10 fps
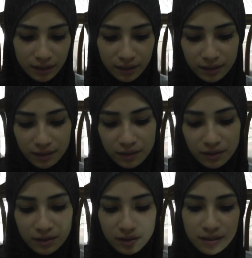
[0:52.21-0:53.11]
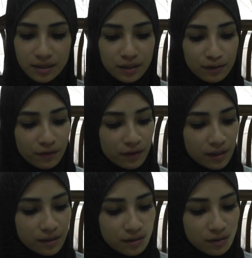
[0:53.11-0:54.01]
Like there's a ton of
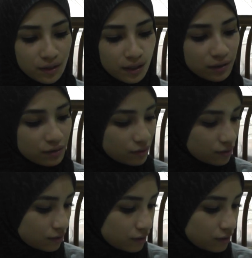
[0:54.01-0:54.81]
things you can